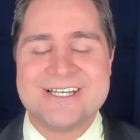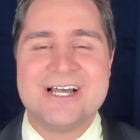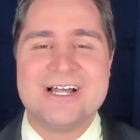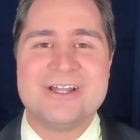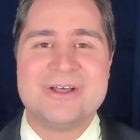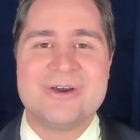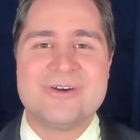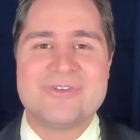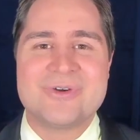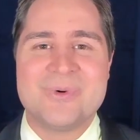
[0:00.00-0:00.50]

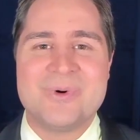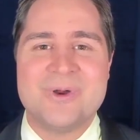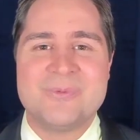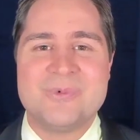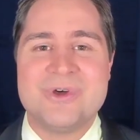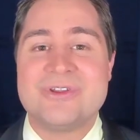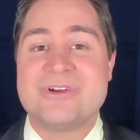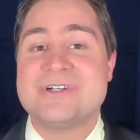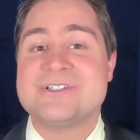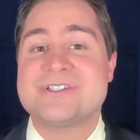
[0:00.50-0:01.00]
Hello, everyone.
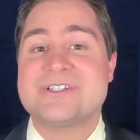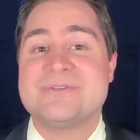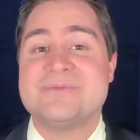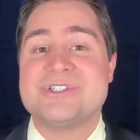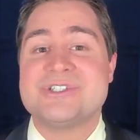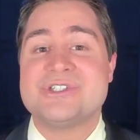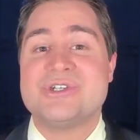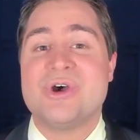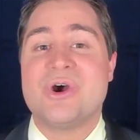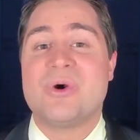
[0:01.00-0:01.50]
Well, there is going to
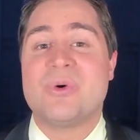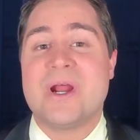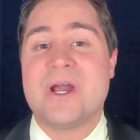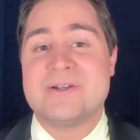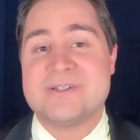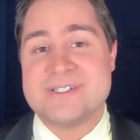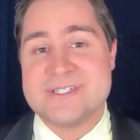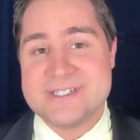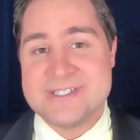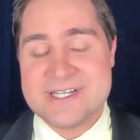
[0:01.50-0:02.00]
be snow
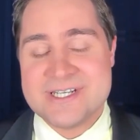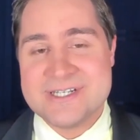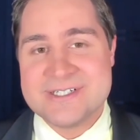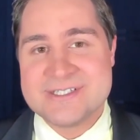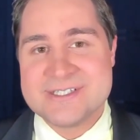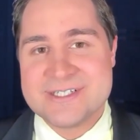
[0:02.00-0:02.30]
around today,